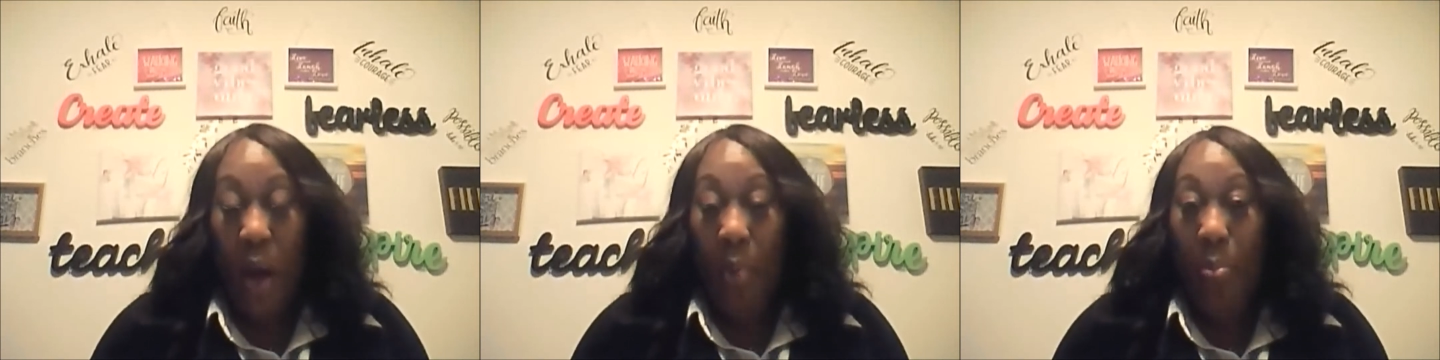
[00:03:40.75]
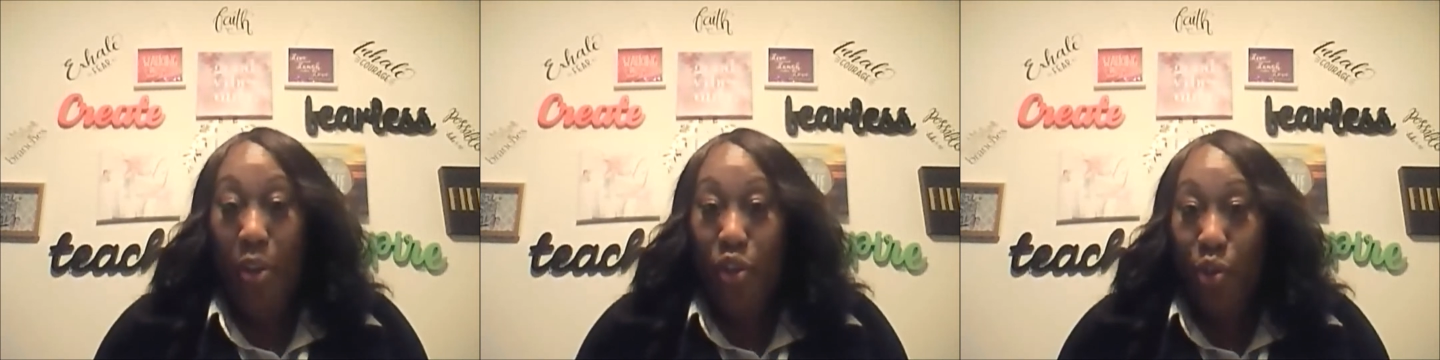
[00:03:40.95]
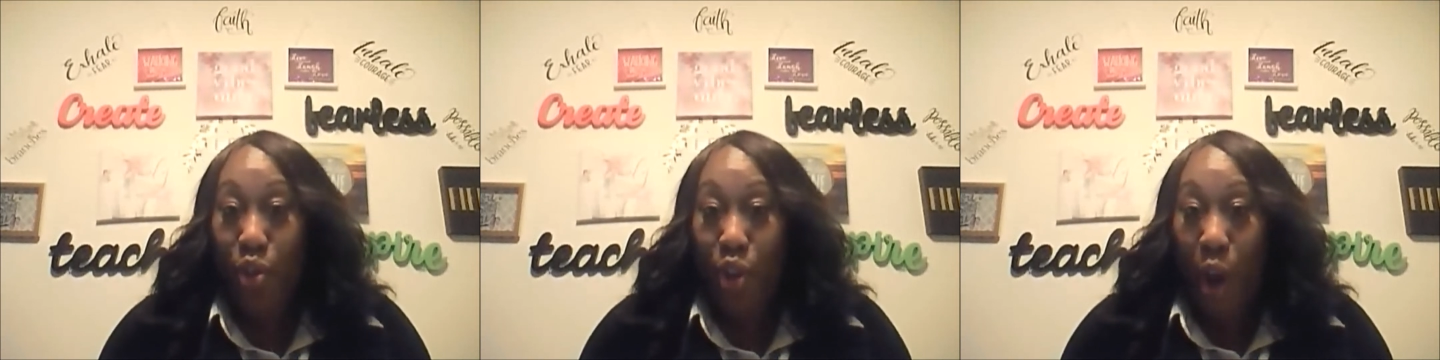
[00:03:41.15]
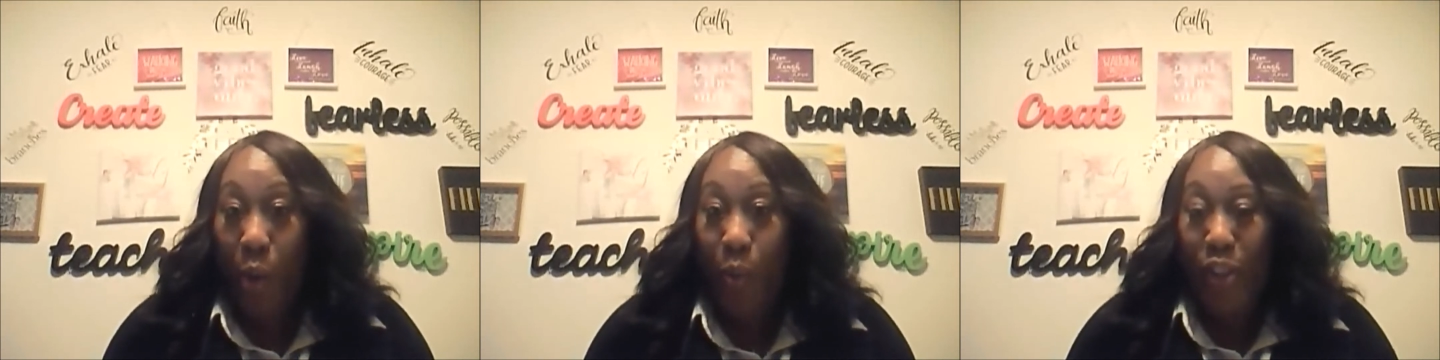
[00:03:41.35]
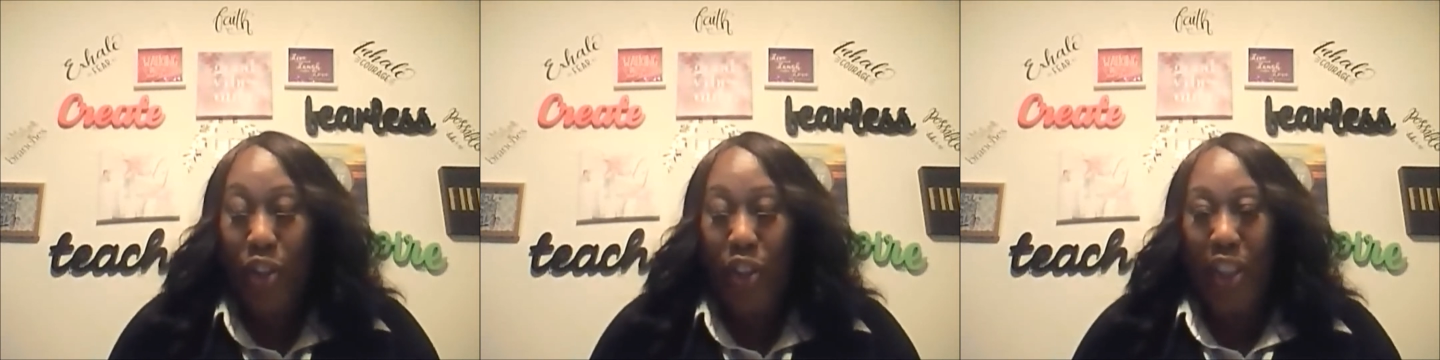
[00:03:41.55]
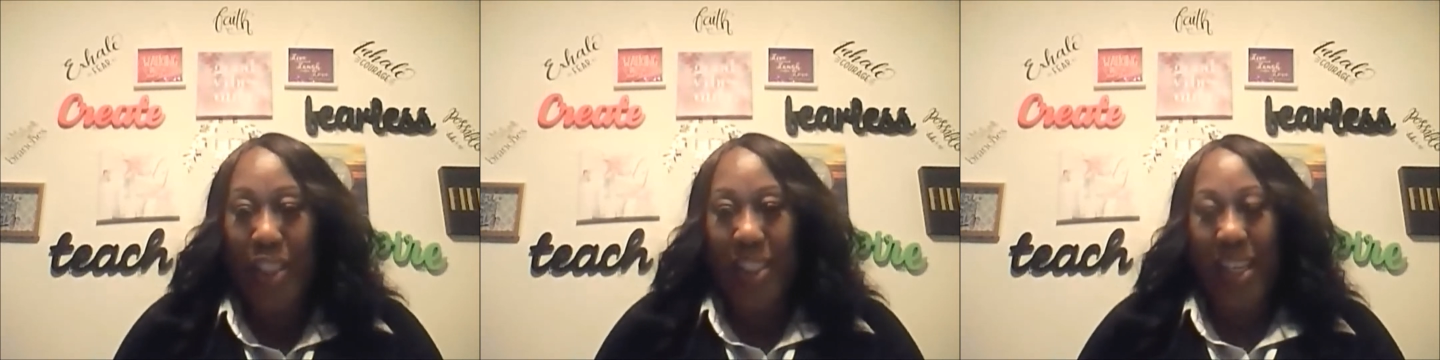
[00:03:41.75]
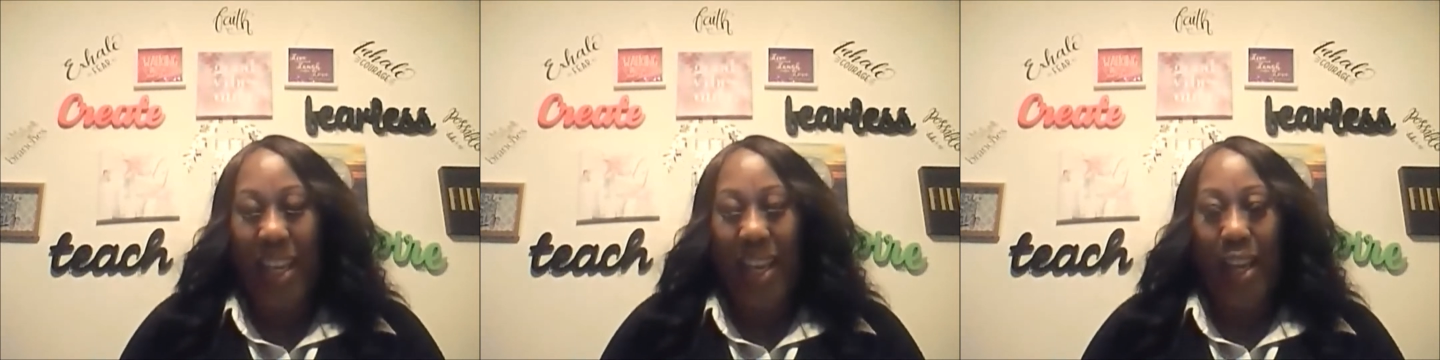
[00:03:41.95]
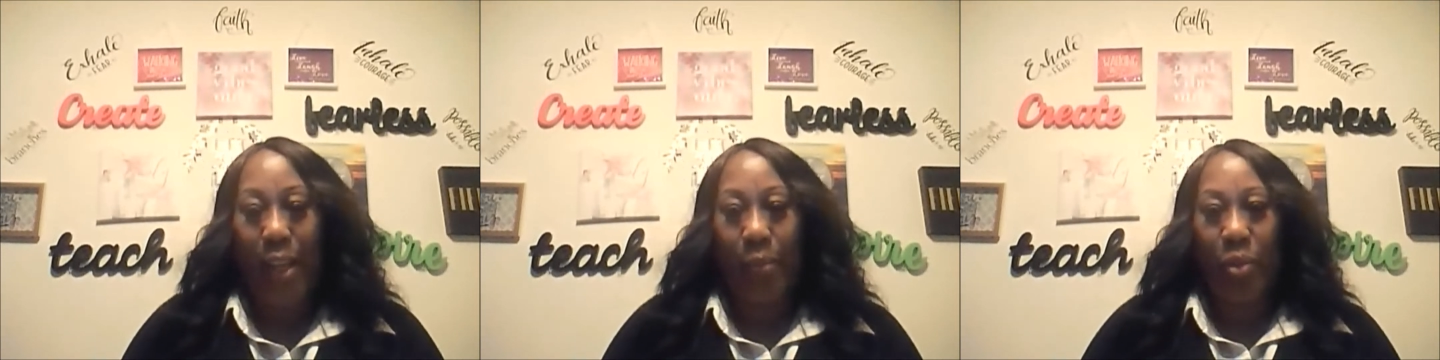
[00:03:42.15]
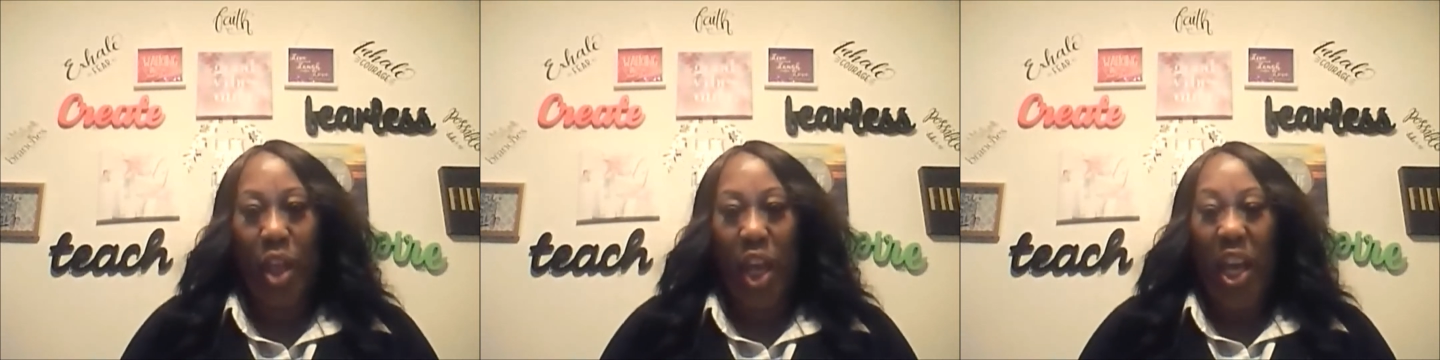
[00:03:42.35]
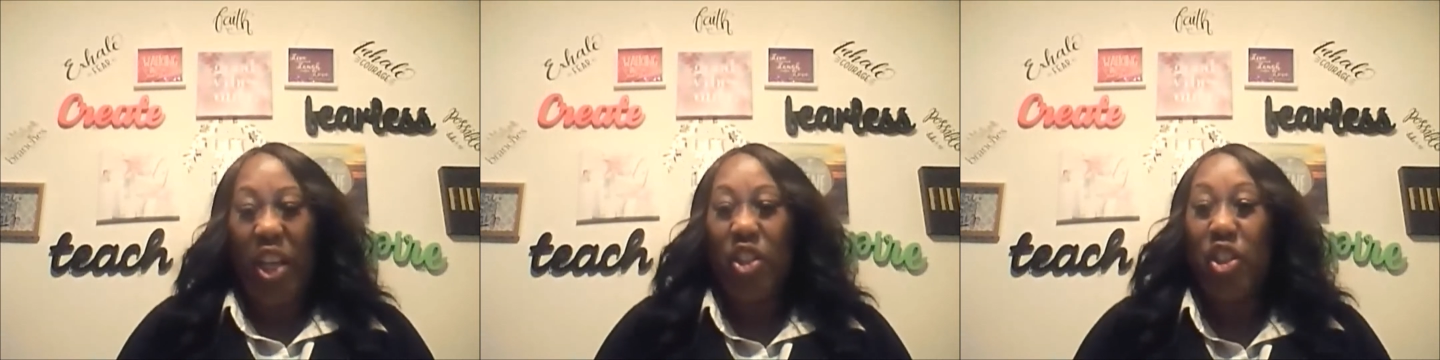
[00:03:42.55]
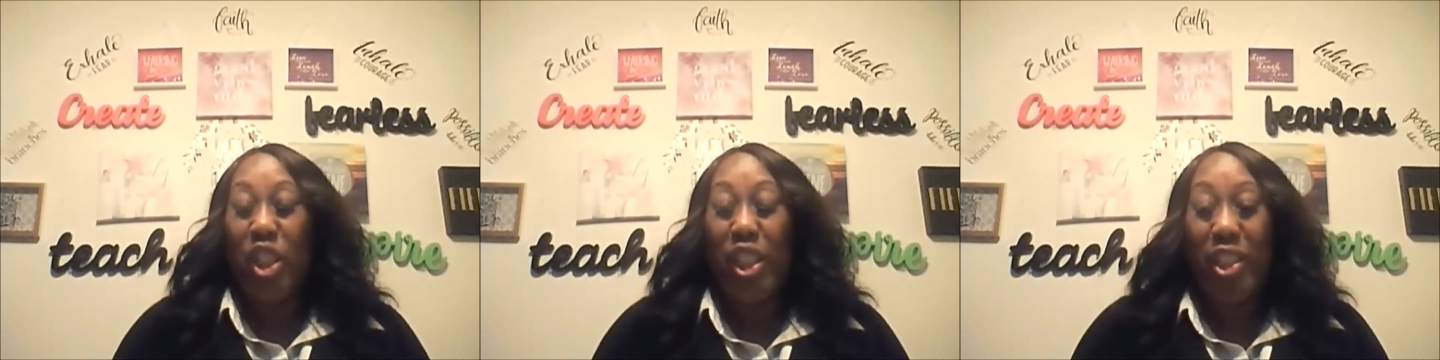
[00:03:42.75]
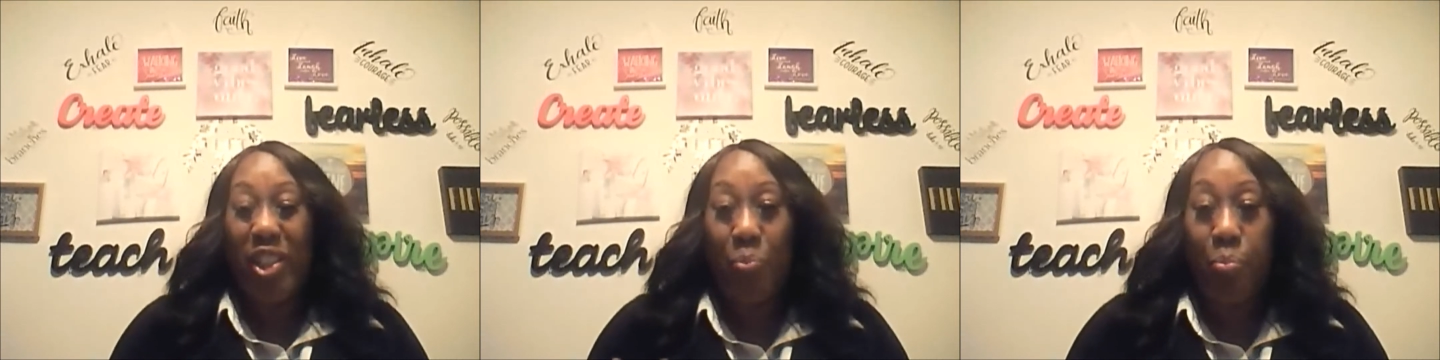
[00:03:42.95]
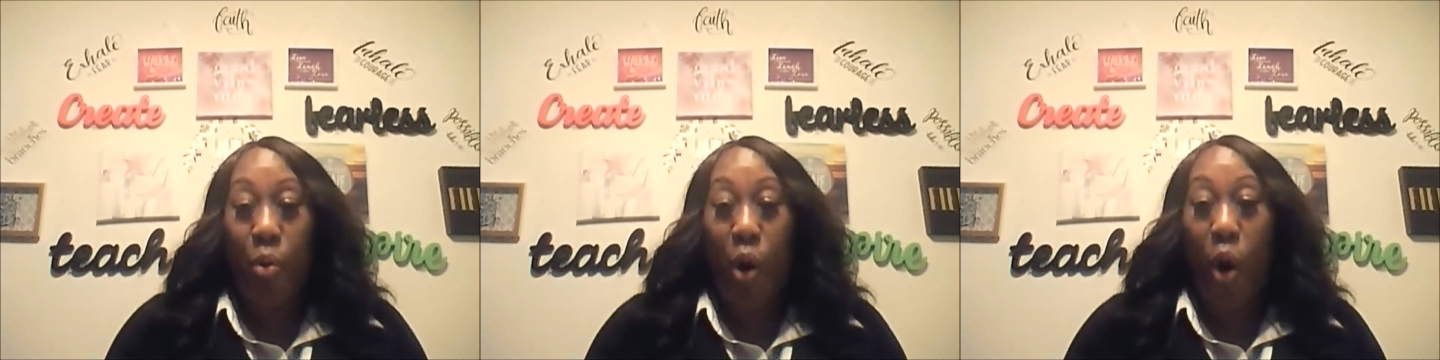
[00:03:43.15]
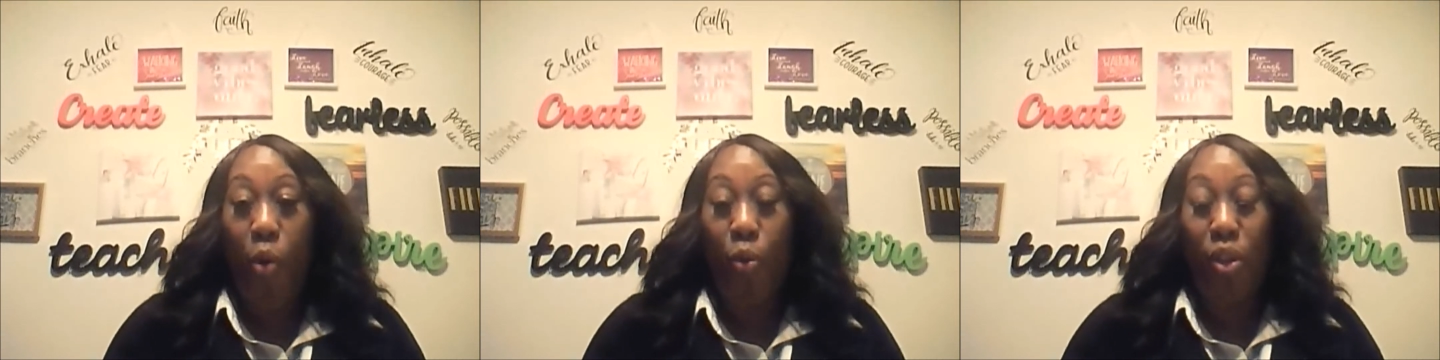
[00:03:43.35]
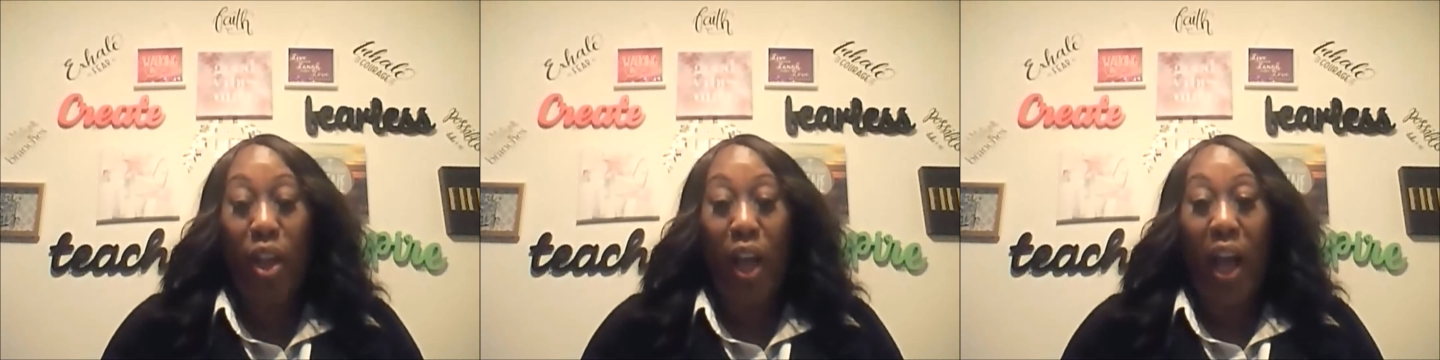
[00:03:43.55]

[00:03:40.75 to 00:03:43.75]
But you know what she did? She broke